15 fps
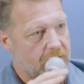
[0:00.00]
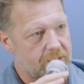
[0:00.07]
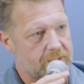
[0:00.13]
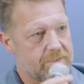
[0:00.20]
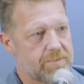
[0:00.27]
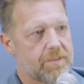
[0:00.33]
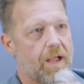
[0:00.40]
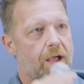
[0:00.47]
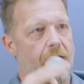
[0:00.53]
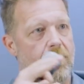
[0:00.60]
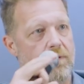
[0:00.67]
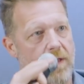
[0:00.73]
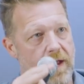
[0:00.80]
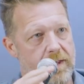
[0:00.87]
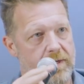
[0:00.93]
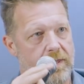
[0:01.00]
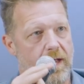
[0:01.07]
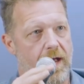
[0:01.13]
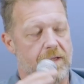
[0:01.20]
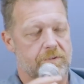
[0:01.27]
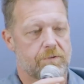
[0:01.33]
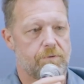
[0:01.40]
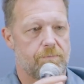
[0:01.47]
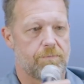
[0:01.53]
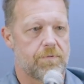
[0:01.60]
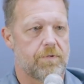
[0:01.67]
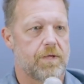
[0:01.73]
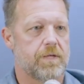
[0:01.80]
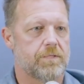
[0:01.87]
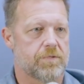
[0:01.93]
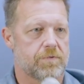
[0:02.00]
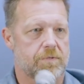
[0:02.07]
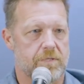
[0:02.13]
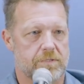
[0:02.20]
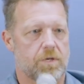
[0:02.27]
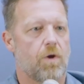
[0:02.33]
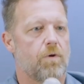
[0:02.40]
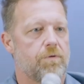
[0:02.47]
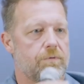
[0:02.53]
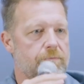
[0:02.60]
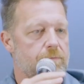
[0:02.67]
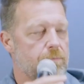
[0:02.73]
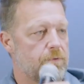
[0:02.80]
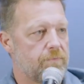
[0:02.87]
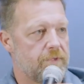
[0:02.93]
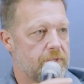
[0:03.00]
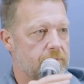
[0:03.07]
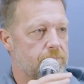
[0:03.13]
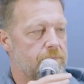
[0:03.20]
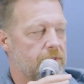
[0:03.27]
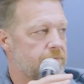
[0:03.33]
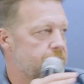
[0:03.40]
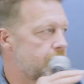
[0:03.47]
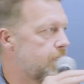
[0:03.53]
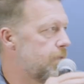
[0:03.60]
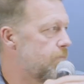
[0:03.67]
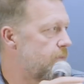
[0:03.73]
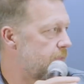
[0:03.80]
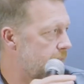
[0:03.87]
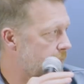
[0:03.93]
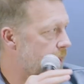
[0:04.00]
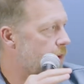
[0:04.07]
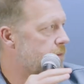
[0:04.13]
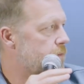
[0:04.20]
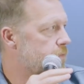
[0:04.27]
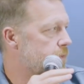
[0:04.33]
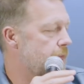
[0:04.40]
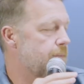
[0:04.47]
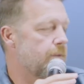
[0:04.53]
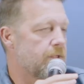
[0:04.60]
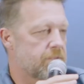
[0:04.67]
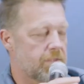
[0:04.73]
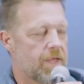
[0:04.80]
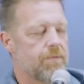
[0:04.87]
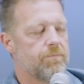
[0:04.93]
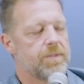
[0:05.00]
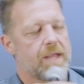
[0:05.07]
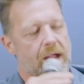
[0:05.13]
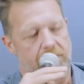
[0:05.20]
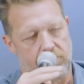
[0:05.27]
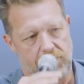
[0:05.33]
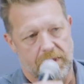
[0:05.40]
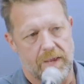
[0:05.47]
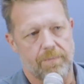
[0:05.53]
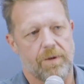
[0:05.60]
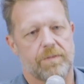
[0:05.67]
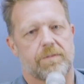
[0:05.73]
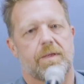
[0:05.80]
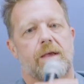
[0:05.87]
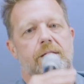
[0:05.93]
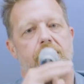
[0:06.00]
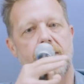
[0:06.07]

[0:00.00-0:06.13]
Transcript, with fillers: heightened style, heightened costumes, it just, the tone of the movie lifted when the characters came on set, when the actors came on set.